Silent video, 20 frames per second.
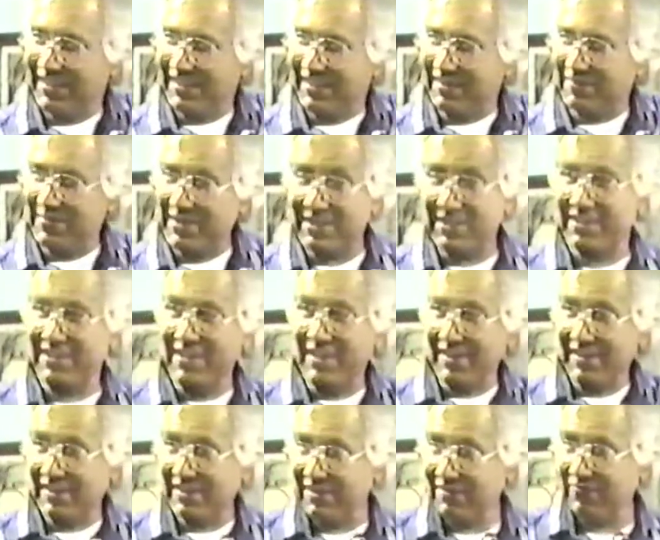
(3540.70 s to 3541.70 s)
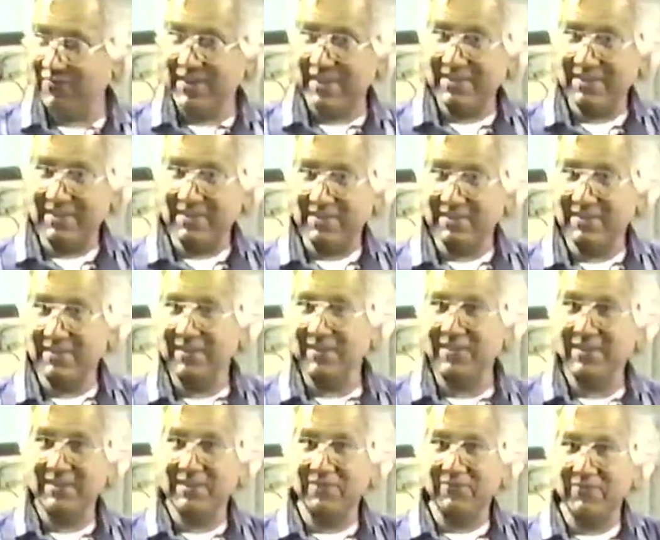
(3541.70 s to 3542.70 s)
They've been sinning and confessing, sinning
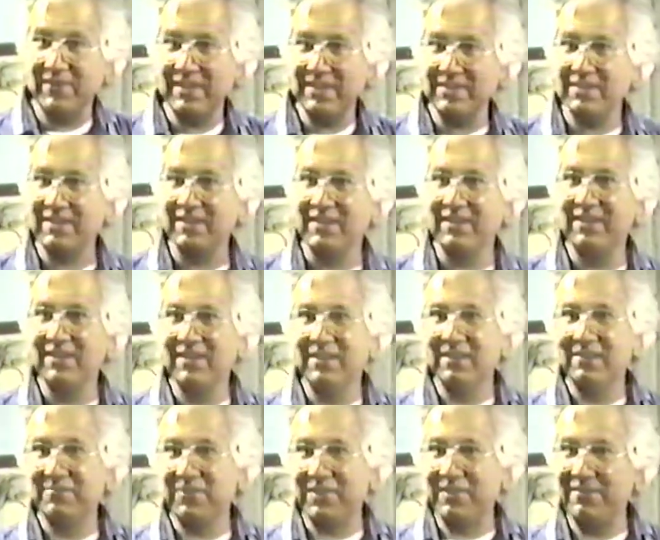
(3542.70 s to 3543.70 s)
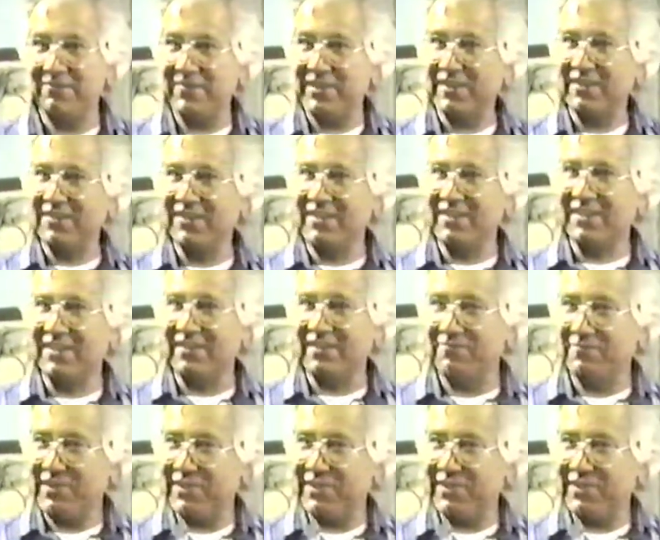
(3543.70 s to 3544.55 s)
and confessing. But they've been learning, they've